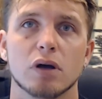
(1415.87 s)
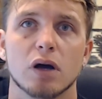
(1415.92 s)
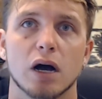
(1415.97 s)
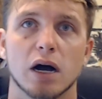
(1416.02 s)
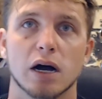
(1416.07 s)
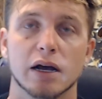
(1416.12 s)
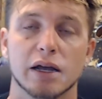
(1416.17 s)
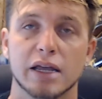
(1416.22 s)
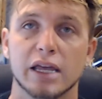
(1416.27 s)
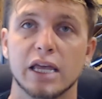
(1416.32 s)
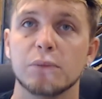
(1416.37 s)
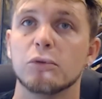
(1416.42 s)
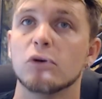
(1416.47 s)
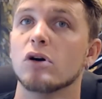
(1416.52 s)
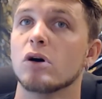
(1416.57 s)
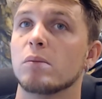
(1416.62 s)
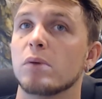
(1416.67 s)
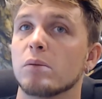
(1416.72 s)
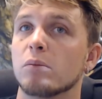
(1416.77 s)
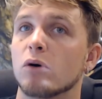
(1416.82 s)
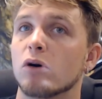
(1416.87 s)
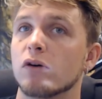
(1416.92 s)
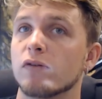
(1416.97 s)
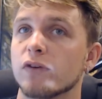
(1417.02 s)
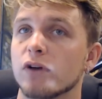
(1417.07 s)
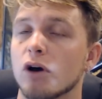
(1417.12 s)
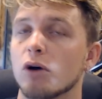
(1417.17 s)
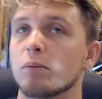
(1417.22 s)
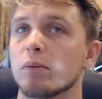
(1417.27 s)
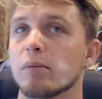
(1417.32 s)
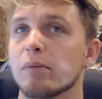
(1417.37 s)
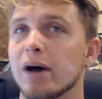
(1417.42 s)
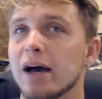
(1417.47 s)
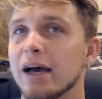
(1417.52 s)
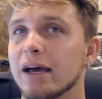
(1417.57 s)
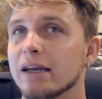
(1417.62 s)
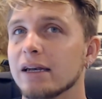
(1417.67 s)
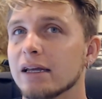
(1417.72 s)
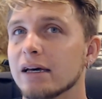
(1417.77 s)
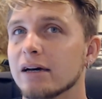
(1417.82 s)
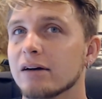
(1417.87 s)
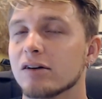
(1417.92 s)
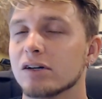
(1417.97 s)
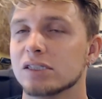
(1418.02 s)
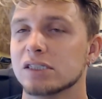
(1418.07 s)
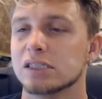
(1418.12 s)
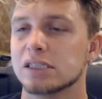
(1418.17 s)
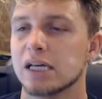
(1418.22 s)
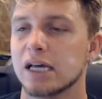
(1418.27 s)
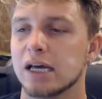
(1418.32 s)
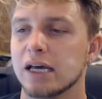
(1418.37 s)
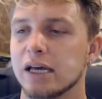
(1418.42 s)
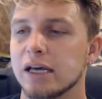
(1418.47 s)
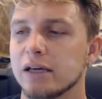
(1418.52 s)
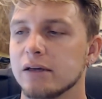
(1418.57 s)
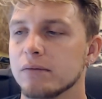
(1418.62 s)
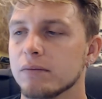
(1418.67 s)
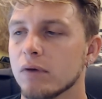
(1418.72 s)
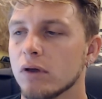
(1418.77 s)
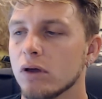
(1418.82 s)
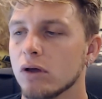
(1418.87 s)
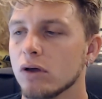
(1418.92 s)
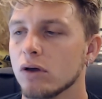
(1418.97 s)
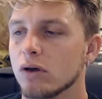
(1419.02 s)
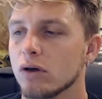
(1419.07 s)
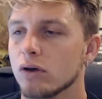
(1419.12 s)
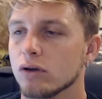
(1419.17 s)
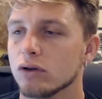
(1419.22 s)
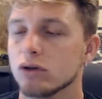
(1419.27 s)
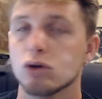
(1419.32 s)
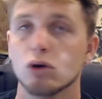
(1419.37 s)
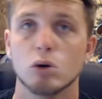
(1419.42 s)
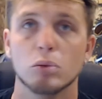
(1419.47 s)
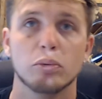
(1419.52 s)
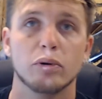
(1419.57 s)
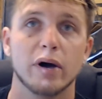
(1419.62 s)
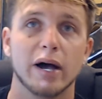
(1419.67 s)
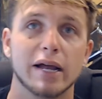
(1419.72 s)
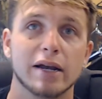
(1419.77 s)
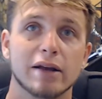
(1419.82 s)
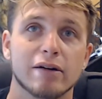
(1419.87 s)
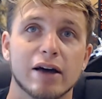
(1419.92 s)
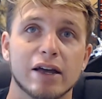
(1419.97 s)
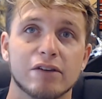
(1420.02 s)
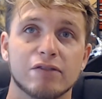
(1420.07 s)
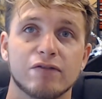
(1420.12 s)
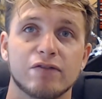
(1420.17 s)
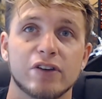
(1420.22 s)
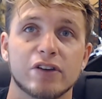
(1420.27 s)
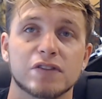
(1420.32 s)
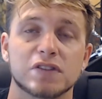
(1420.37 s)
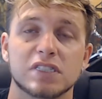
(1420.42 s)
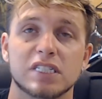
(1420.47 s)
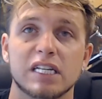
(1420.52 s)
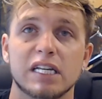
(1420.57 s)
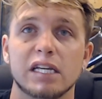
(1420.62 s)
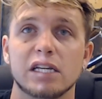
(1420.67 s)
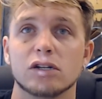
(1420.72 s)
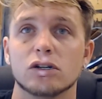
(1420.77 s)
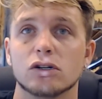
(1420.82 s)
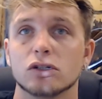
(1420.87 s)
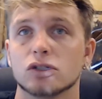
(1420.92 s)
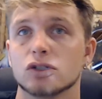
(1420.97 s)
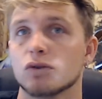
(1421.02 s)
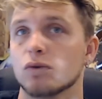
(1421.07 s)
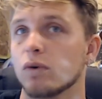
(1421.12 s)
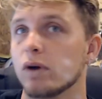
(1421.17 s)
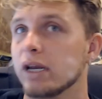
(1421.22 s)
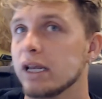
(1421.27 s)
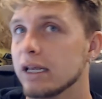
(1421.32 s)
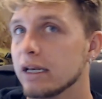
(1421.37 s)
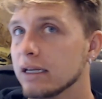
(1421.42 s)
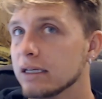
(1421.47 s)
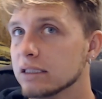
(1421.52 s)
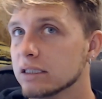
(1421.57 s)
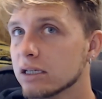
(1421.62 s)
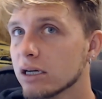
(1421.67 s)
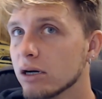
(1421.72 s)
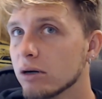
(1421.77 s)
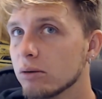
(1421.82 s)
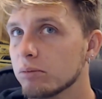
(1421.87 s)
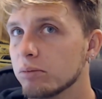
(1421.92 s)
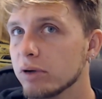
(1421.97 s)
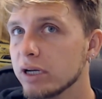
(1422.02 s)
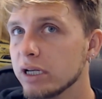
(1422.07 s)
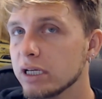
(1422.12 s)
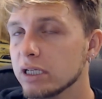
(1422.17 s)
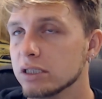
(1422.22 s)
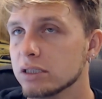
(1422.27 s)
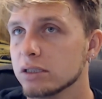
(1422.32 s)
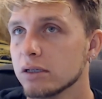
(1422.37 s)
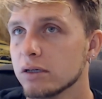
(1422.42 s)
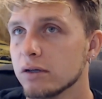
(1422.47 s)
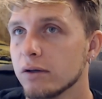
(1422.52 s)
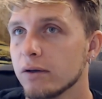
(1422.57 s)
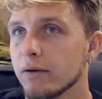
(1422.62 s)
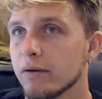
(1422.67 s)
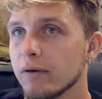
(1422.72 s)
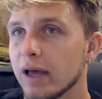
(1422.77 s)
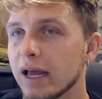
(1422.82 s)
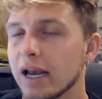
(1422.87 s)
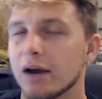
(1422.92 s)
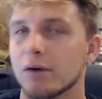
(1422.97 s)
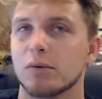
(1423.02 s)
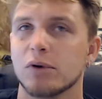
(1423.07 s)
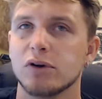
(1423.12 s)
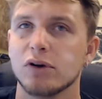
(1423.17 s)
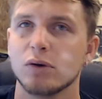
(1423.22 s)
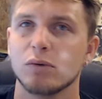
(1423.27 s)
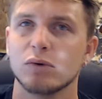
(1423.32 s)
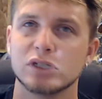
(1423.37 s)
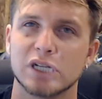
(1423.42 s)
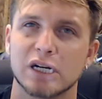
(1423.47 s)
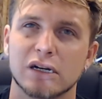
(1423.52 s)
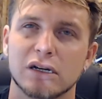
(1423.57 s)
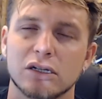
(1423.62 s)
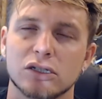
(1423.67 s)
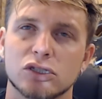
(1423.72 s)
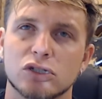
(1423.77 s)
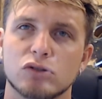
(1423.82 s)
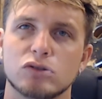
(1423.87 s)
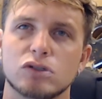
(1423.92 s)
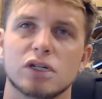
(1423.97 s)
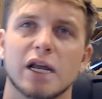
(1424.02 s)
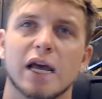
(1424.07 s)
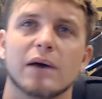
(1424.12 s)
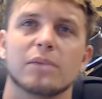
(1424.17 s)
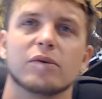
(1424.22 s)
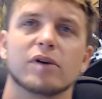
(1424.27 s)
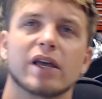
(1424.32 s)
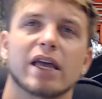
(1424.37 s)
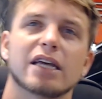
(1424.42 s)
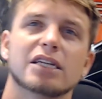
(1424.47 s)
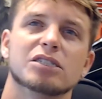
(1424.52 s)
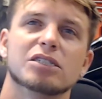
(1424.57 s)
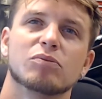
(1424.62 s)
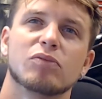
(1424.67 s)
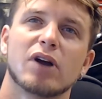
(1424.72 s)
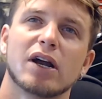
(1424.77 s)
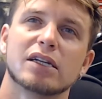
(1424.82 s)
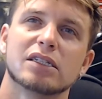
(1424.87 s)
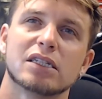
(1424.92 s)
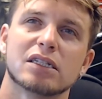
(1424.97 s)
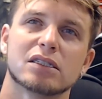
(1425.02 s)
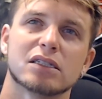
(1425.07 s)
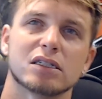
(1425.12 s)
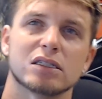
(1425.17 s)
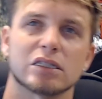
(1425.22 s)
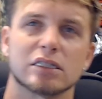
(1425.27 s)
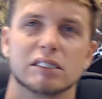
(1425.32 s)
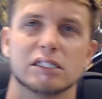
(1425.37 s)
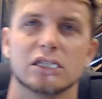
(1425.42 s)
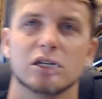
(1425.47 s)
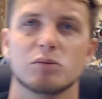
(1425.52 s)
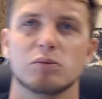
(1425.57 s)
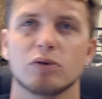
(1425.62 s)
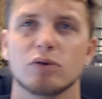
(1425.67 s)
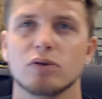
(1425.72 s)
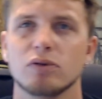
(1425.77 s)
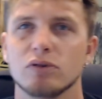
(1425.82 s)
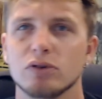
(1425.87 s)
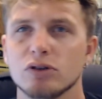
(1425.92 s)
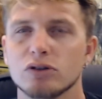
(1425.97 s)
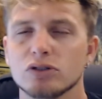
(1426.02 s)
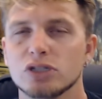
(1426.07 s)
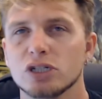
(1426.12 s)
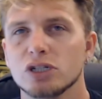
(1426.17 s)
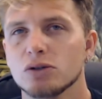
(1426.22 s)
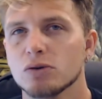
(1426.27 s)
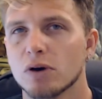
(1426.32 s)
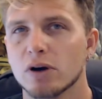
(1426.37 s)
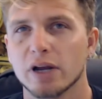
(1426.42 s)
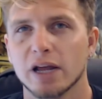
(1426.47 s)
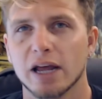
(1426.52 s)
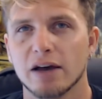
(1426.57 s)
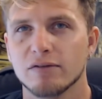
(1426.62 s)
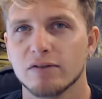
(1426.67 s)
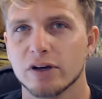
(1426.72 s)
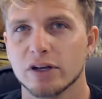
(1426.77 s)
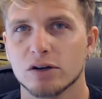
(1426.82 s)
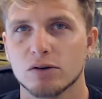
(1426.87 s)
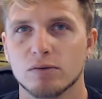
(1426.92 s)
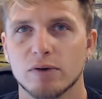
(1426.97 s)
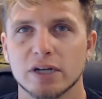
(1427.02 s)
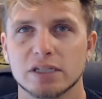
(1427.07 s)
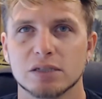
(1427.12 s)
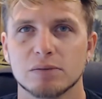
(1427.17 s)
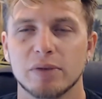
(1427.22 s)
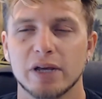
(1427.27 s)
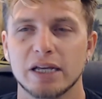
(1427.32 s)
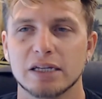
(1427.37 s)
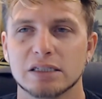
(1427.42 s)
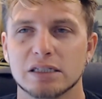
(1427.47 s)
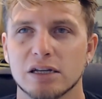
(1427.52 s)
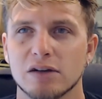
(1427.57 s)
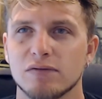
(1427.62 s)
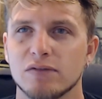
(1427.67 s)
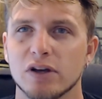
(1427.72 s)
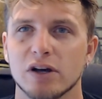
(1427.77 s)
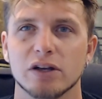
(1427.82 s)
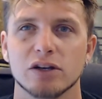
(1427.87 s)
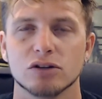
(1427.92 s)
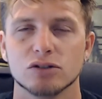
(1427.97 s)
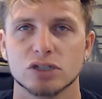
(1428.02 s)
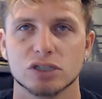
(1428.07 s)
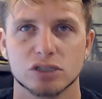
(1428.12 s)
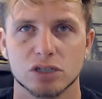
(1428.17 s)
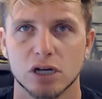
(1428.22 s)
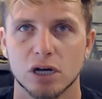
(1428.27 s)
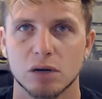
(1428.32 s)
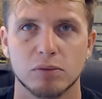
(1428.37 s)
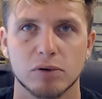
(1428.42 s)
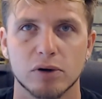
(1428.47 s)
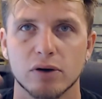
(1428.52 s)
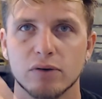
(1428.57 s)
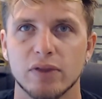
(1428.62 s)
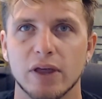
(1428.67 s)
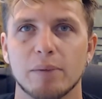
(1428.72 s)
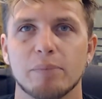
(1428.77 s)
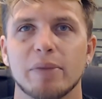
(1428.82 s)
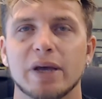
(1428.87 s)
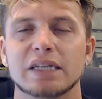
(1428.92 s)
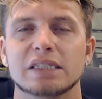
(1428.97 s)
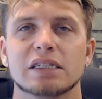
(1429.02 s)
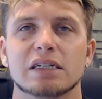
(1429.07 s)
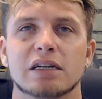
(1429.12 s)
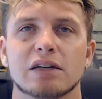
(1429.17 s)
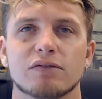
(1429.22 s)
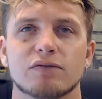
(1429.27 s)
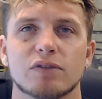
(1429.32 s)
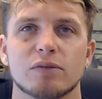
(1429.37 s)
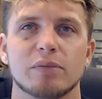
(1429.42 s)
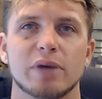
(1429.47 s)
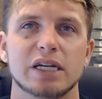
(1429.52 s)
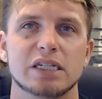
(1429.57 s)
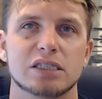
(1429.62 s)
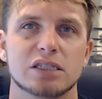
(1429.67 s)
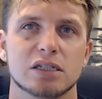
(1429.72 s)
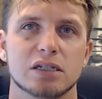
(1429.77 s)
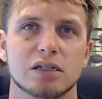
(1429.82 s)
keep a little bit more of an open mind, and let's say you apply to like 15 or 20 of these companies, and I really wish I could have showed you the application process because it's simple. Usually you already have like your resume and stuff done. You're just uploading that basic information.